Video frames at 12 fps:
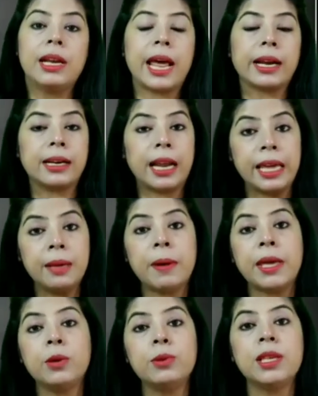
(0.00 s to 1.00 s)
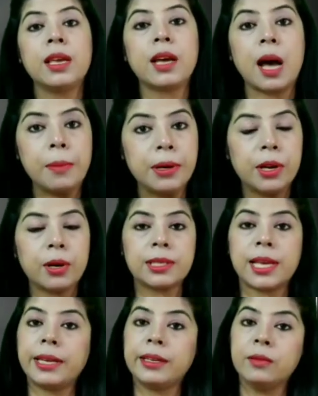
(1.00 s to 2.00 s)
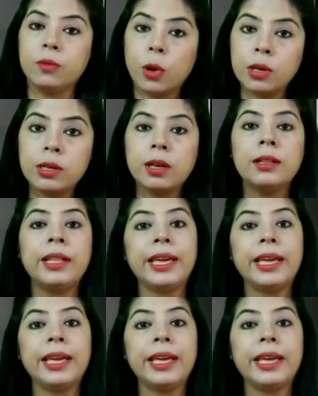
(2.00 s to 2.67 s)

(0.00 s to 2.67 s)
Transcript: Like by using carbon dioxide in water,